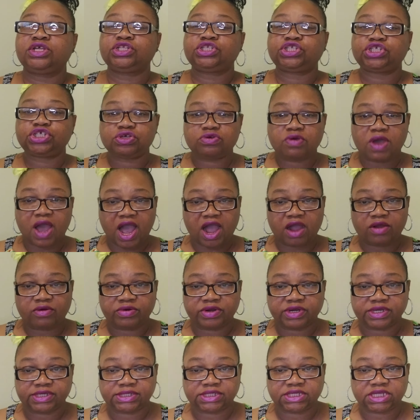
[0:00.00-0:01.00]
2
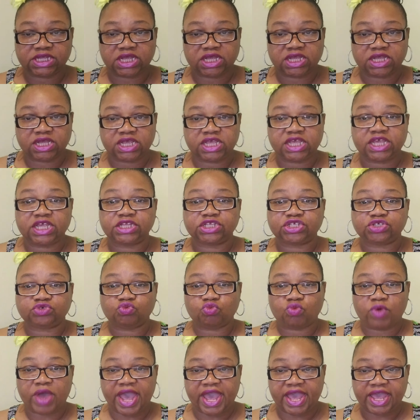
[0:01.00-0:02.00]
hours each
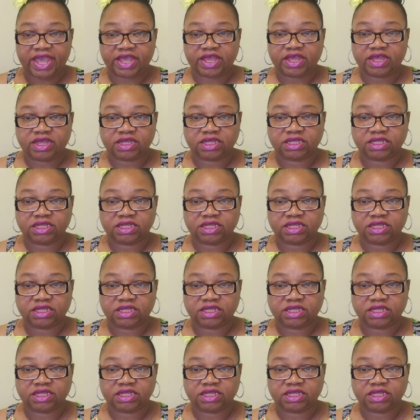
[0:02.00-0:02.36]
way.